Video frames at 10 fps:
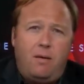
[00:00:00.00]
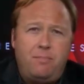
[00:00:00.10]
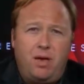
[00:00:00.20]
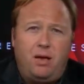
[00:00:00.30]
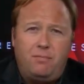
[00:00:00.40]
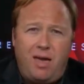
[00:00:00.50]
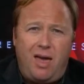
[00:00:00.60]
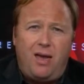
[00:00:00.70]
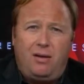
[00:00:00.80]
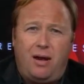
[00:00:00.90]
being
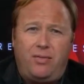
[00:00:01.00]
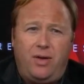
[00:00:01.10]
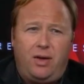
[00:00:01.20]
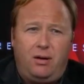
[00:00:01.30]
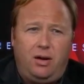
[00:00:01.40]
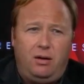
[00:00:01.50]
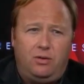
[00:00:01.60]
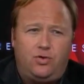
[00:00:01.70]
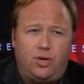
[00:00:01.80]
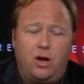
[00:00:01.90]
made. And I think
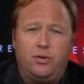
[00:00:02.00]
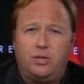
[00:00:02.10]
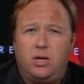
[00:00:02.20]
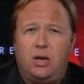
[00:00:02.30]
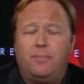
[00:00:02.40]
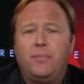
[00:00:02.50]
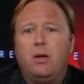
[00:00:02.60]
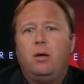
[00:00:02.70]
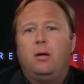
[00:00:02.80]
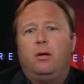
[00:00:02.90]
it shows the
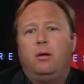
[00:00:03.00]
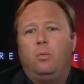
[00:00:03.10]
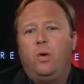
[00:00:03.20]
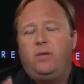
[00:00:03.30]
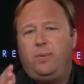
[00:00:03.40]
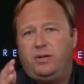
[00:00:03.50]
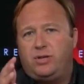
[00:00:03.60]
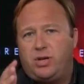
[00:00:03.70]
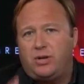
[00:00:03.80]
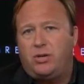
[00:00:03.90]
we have been
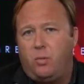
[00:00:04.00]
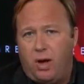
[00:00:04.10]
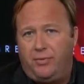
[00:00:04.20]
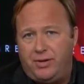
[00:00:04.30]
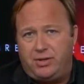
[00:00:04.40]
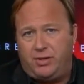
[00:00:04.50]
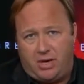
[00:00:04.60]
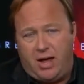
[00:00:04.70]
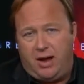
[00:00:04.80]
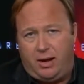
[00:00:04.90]
such a wealthy
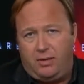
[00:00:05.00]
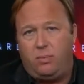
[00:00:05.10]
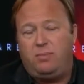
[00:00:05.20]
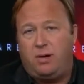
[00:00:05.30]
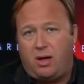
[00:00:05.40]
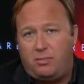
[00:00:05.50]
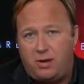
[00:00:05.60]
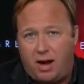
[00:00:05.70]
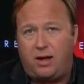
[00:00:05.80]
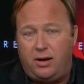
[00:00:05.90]
society that we've become
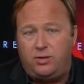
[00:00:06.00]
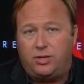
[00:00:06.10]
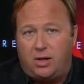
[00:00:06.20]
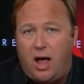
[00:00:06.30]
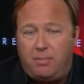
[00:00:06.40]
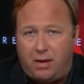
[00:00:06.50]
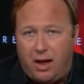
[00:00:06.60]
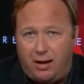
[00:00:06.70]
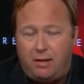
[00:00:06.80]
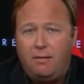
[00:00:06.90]
decadent and
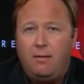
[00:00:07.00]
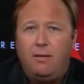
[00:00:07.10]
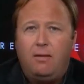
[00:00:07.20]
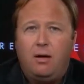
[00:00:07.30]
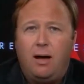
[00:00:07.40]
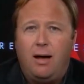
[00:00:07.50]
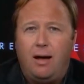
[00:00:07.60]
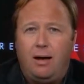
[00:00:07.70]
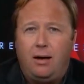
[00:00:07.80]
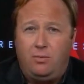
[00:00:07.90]
slob-like.
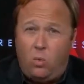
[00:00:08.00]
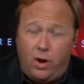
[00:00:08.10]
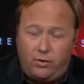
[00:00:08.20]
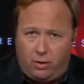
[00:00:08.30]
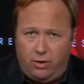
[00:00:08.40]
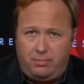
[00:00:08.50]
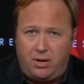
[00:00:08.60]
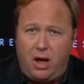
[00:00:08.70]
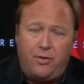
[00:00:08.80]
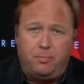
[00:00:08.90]
In one group,
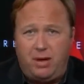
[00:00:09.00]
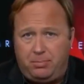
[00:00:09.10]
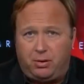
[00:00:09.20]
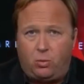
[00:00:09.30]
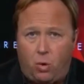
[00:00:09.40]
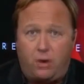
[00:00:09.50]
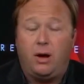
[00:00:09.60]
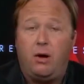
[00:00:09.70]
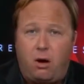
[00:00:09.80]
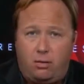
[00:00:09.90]
other people are
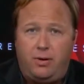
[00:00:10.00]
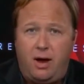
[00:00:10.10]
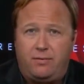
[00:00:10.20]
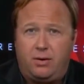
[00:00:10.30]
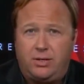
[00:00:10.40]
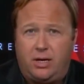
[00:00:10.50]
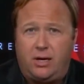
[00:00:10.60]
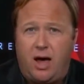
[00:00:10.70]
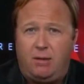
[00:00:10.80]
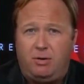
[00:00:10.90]
working harder than ever as the
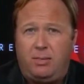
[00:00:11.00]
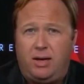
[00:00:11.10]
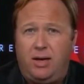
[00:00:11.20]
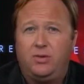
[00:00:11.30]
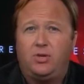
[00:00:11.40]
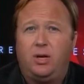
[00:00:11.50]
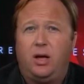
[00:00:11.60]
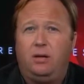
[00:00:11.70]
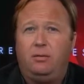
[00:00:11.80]
economy begins to